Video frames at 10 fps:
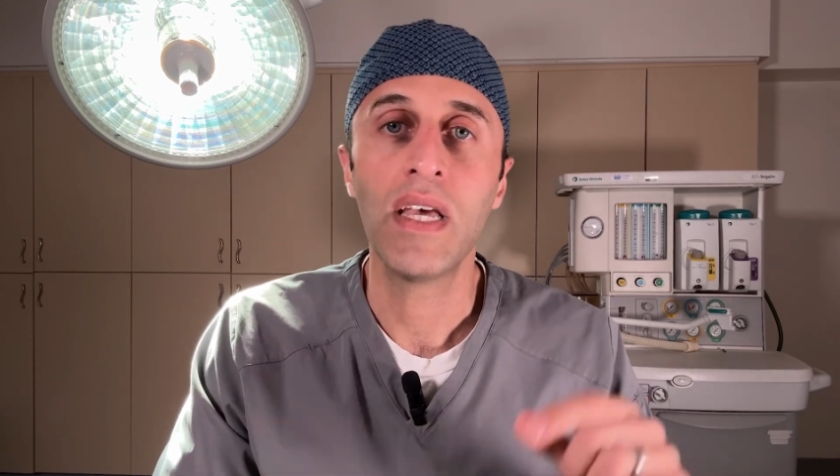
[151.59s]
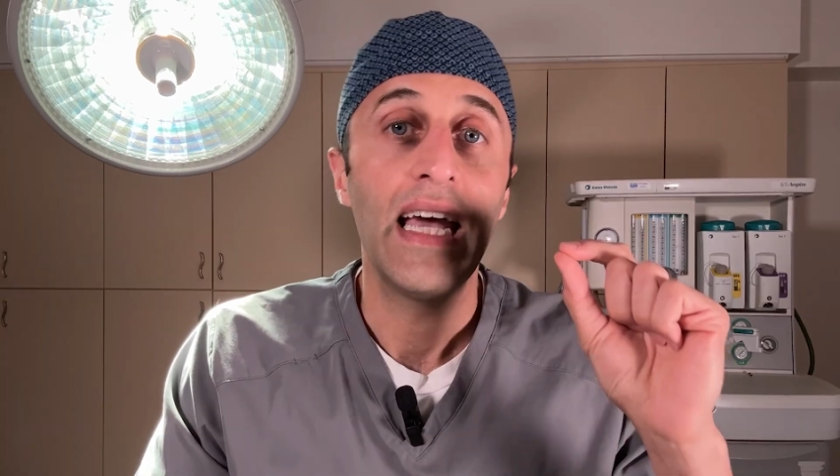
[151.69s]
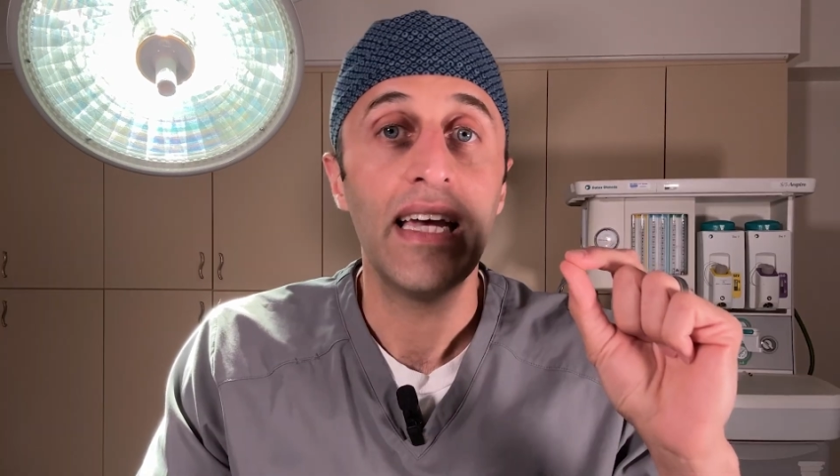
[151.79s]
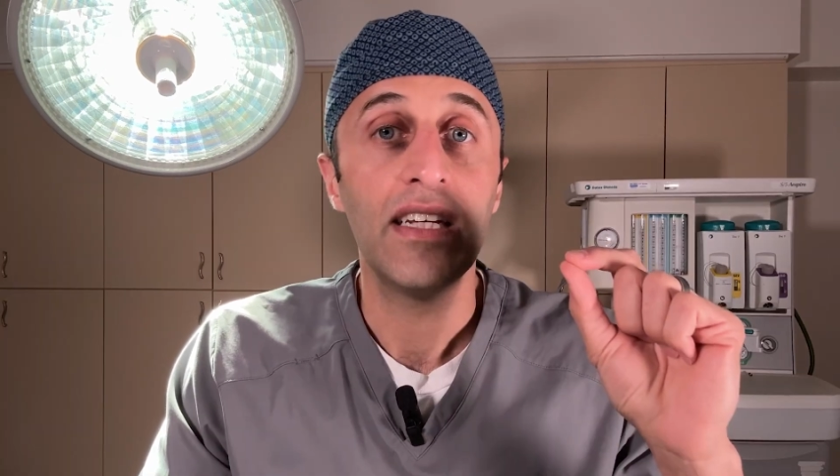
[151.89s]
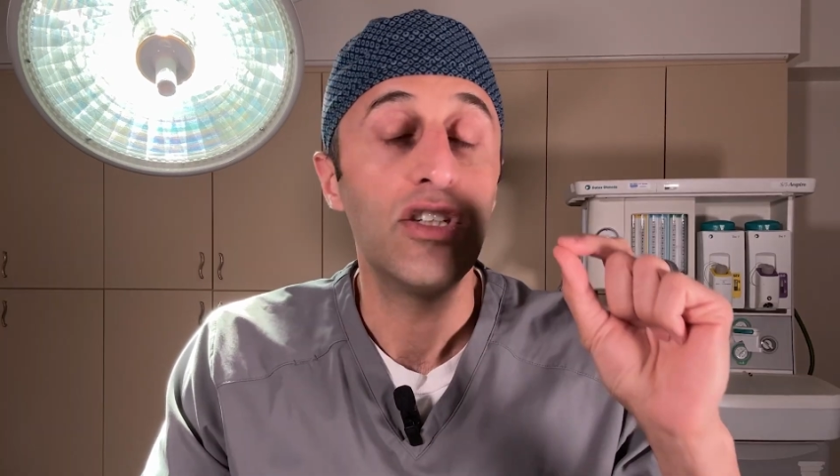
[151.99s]

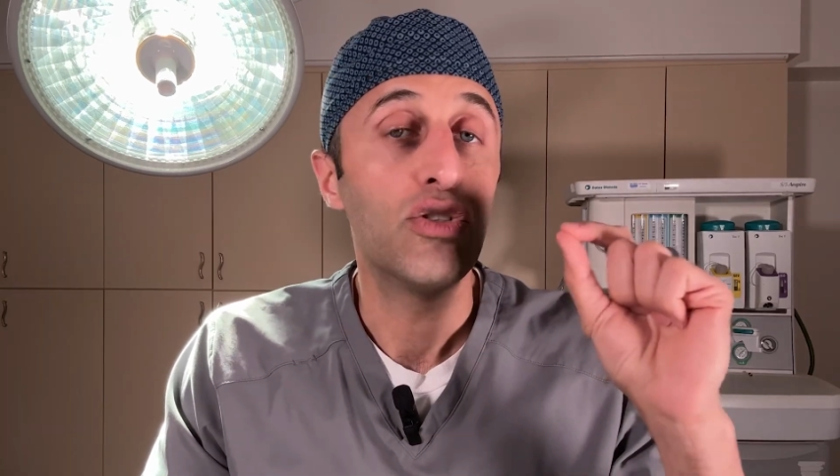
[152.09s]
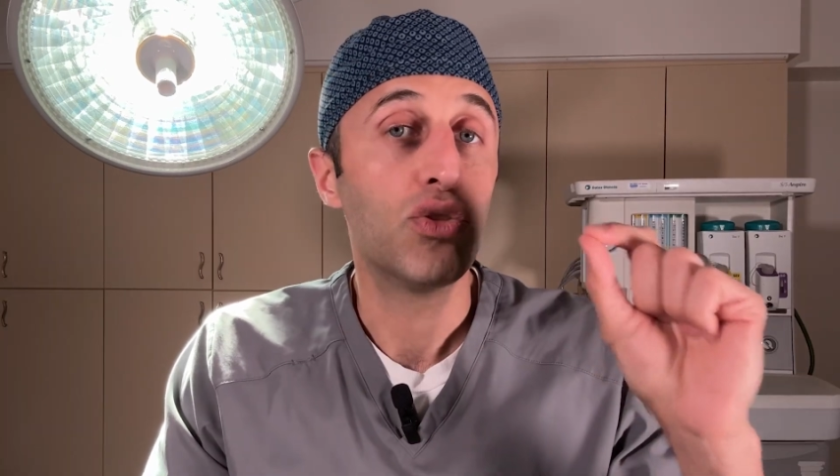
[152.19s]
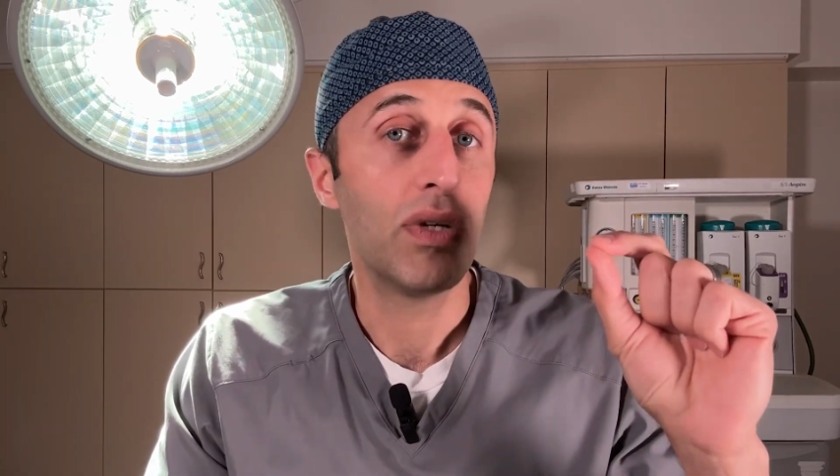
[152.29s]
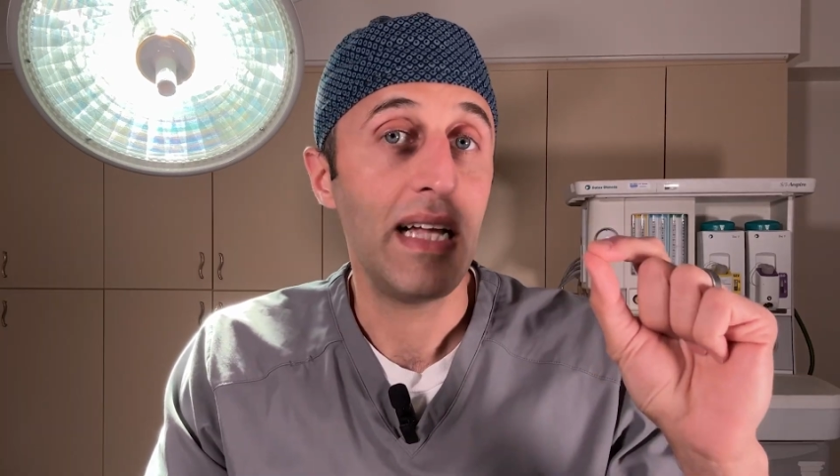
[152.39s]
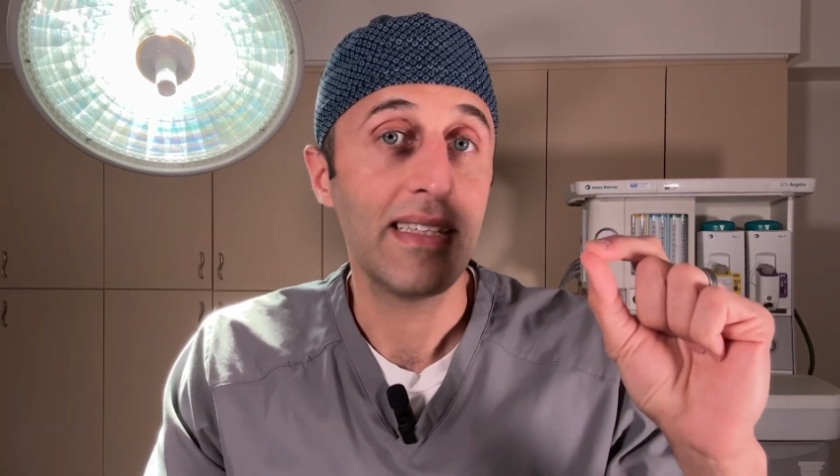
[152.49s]
and you
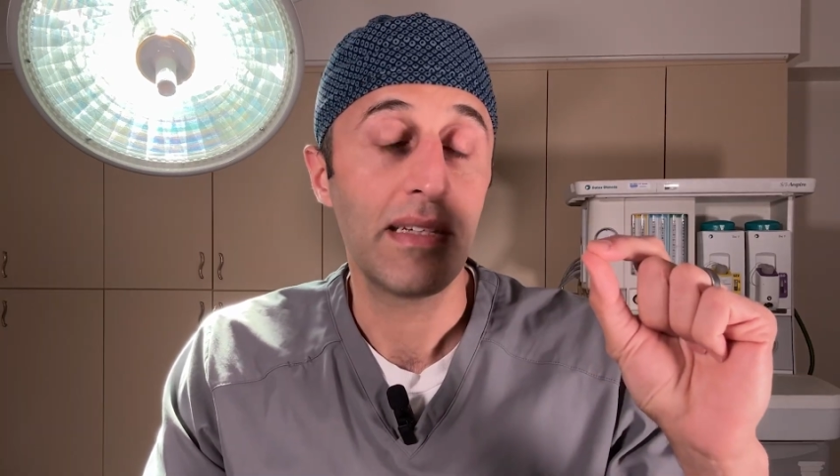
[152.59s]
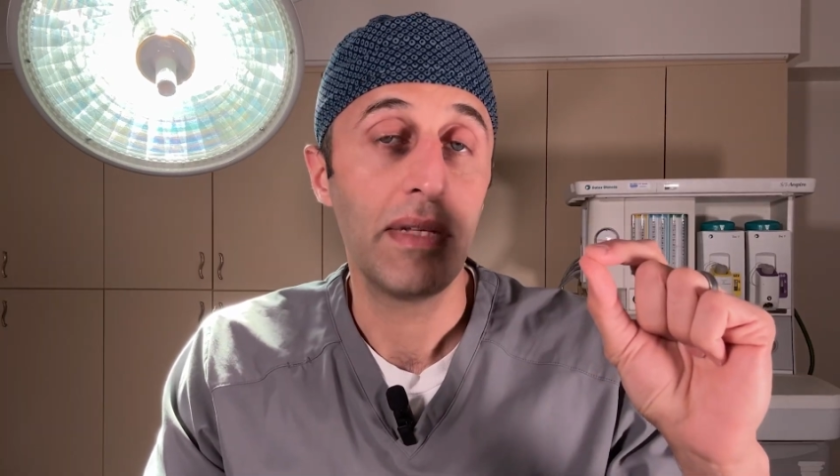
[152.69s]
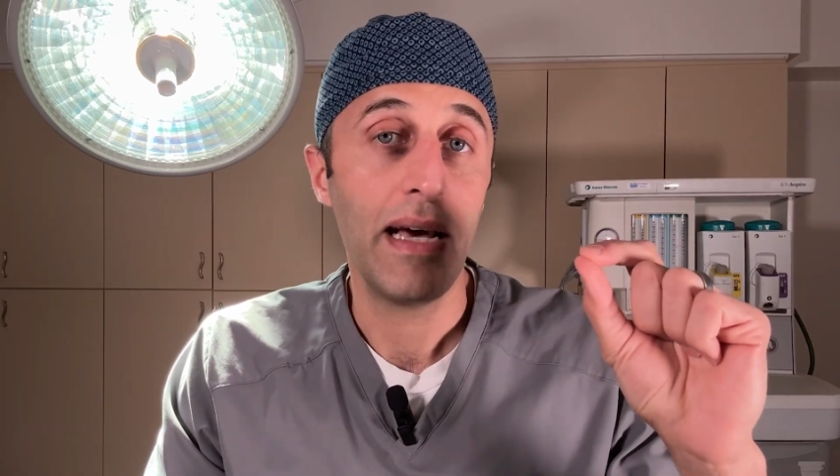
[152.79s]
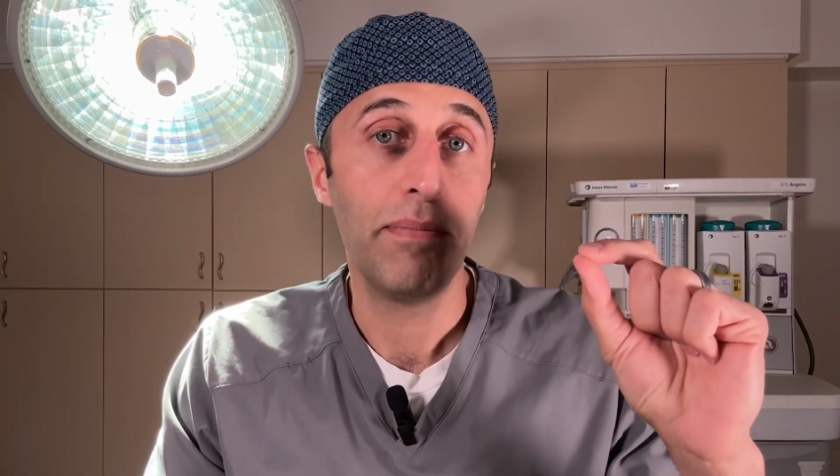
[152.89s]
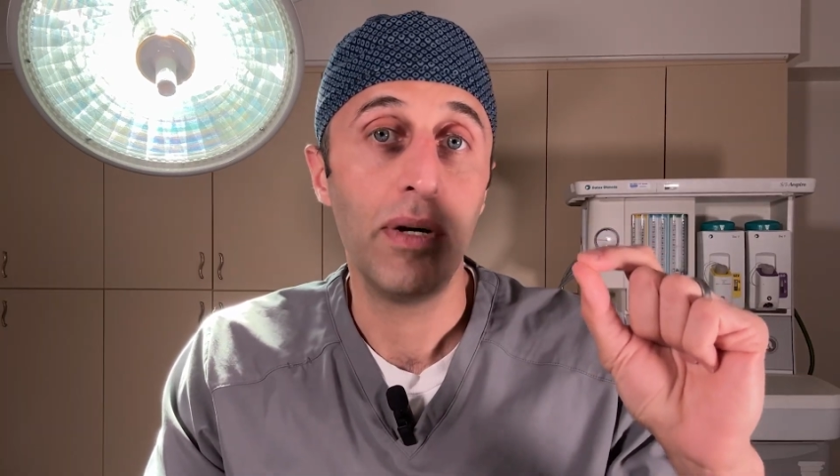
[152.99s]
drill out some of that